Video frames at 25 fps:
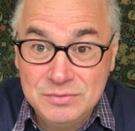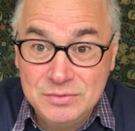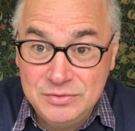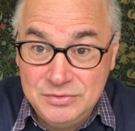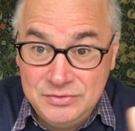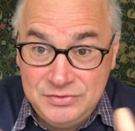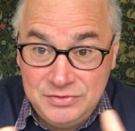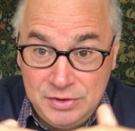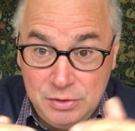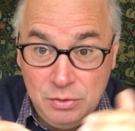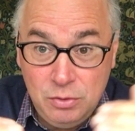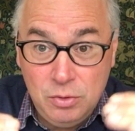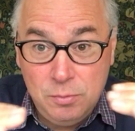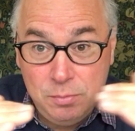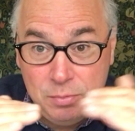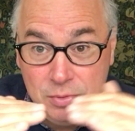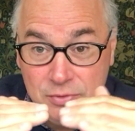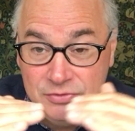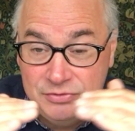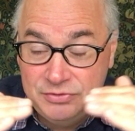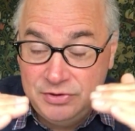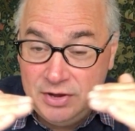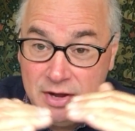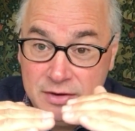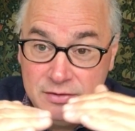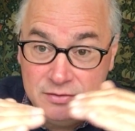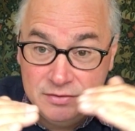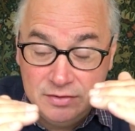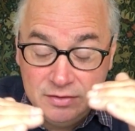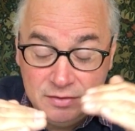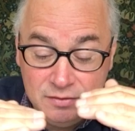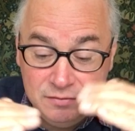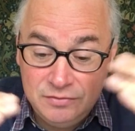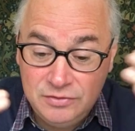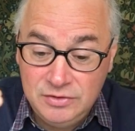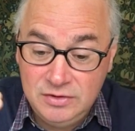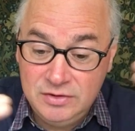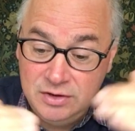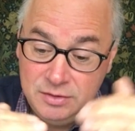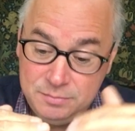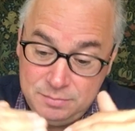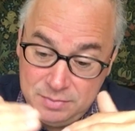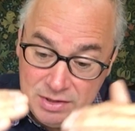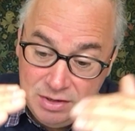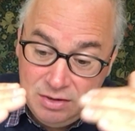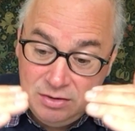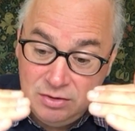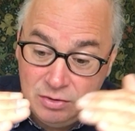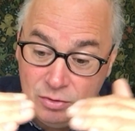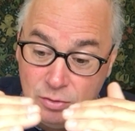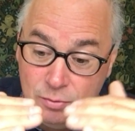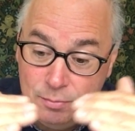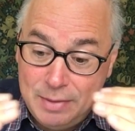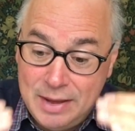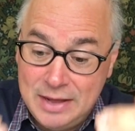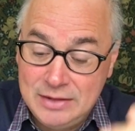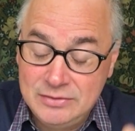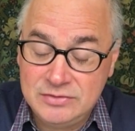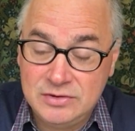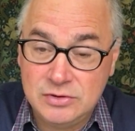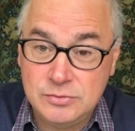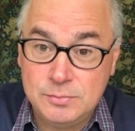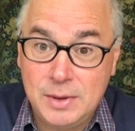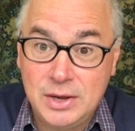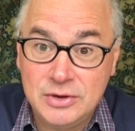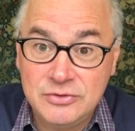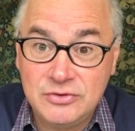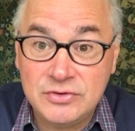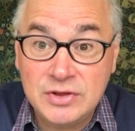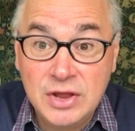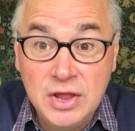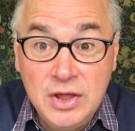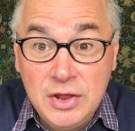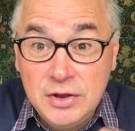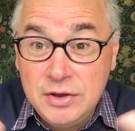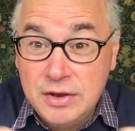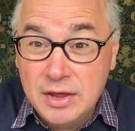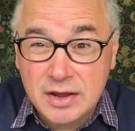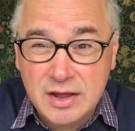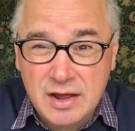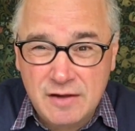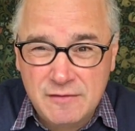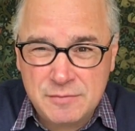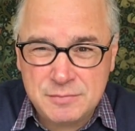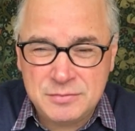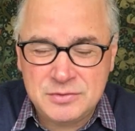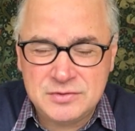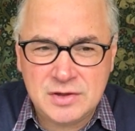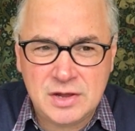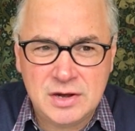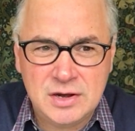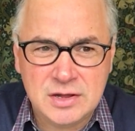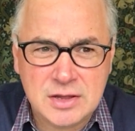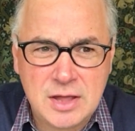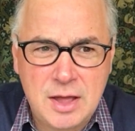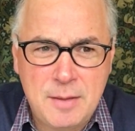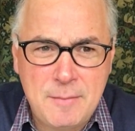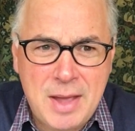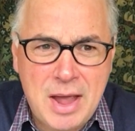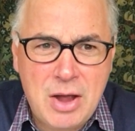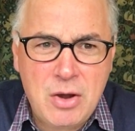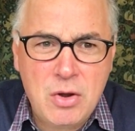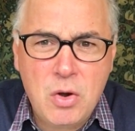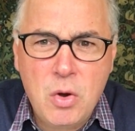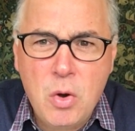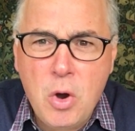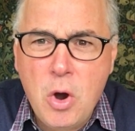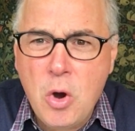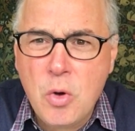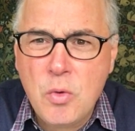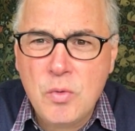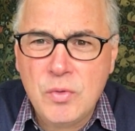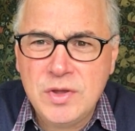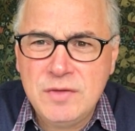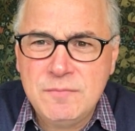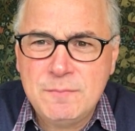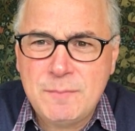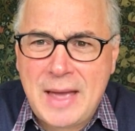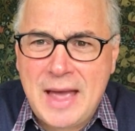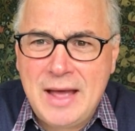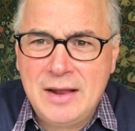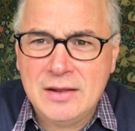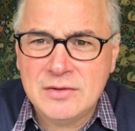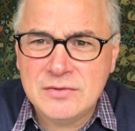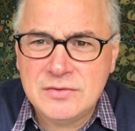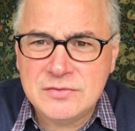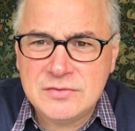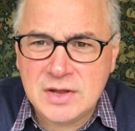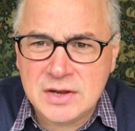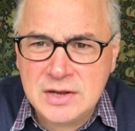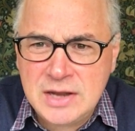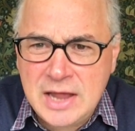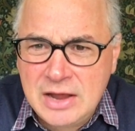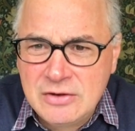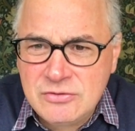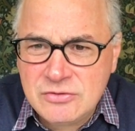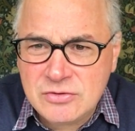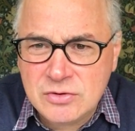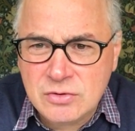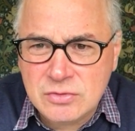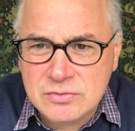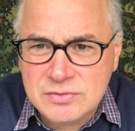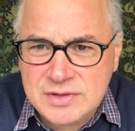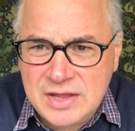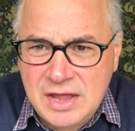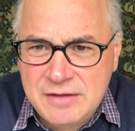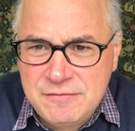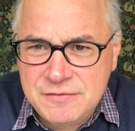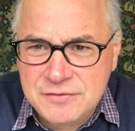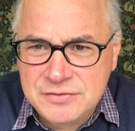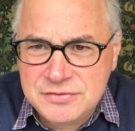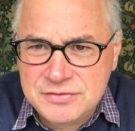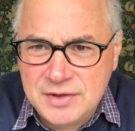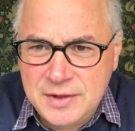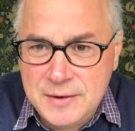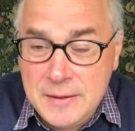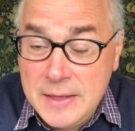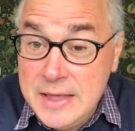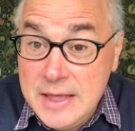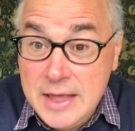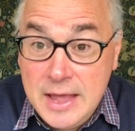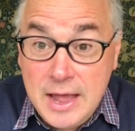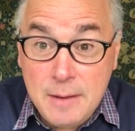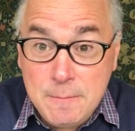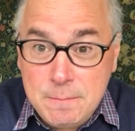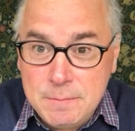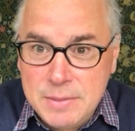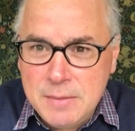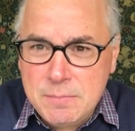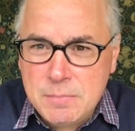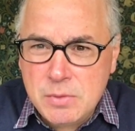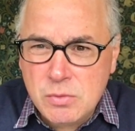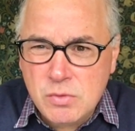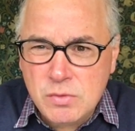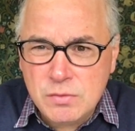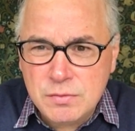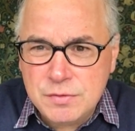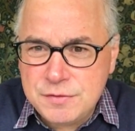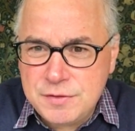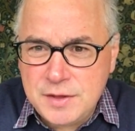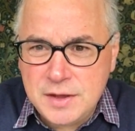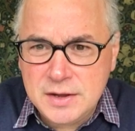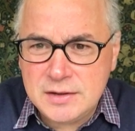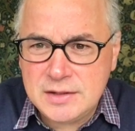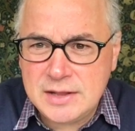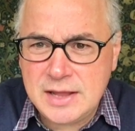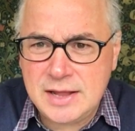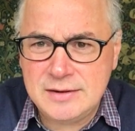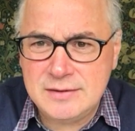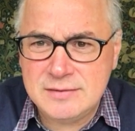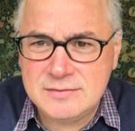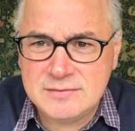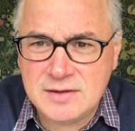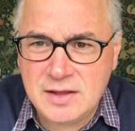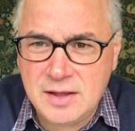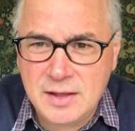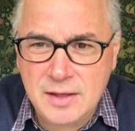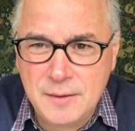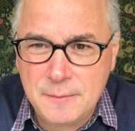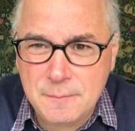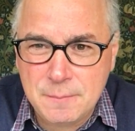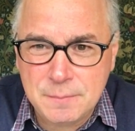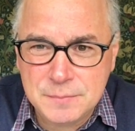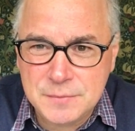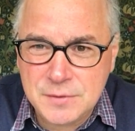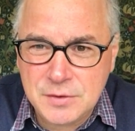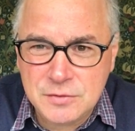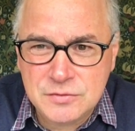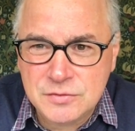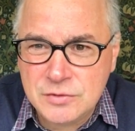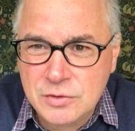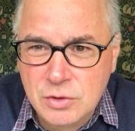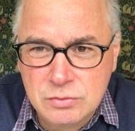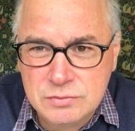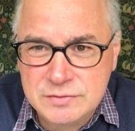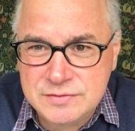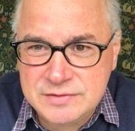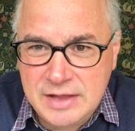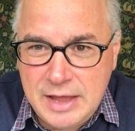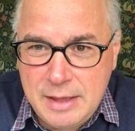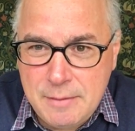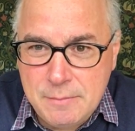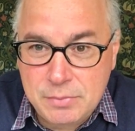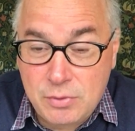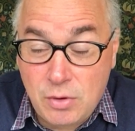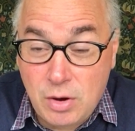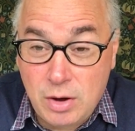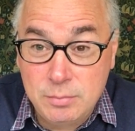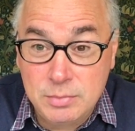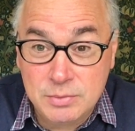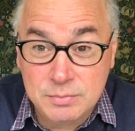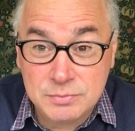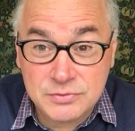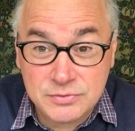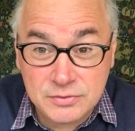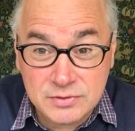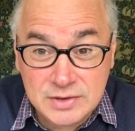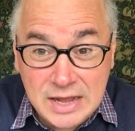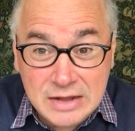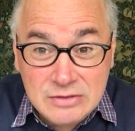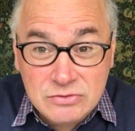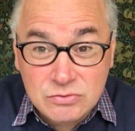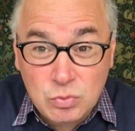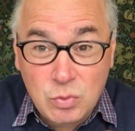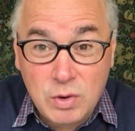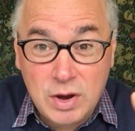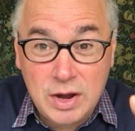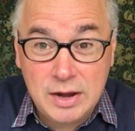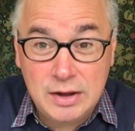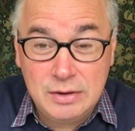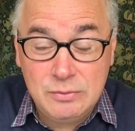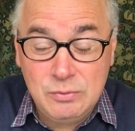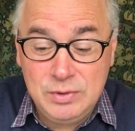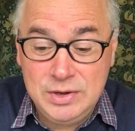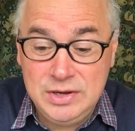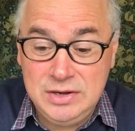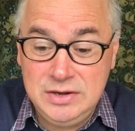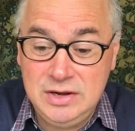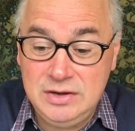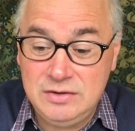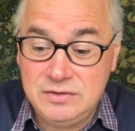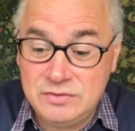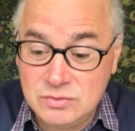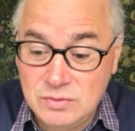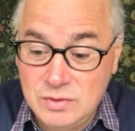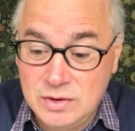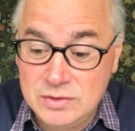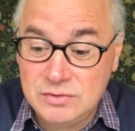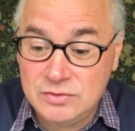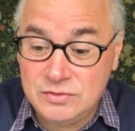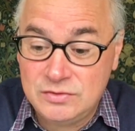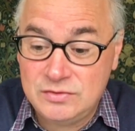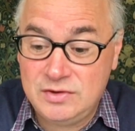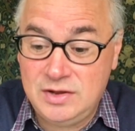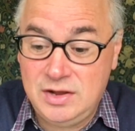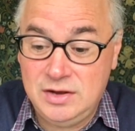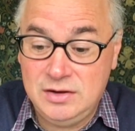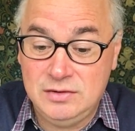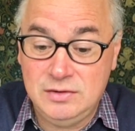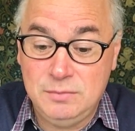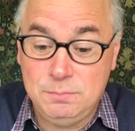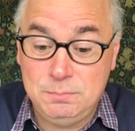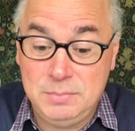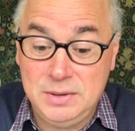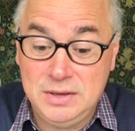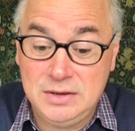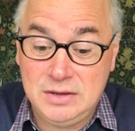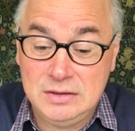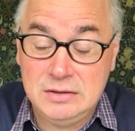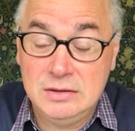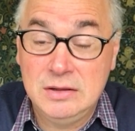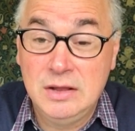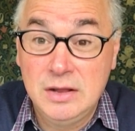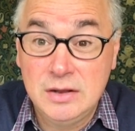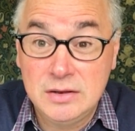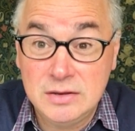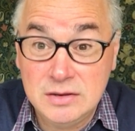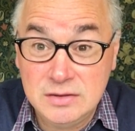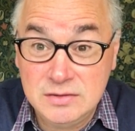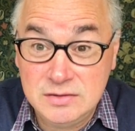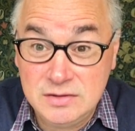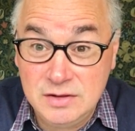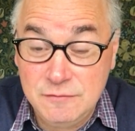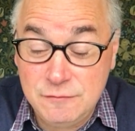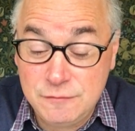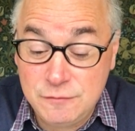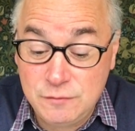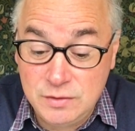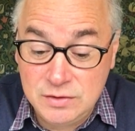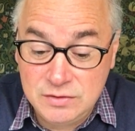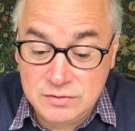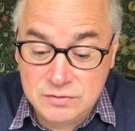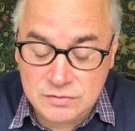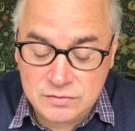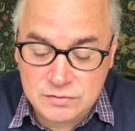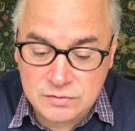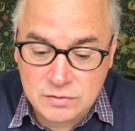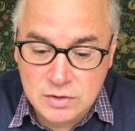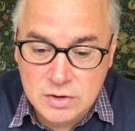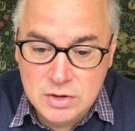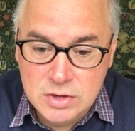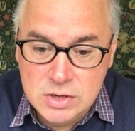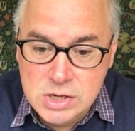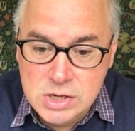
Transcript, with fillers: zero percent of G D P, you know, balance their budget, the government is going to come out, oh, we balanced the national deficit. And people will think that uh, there's no debt problem. So that's why we need to understand the big, the difference.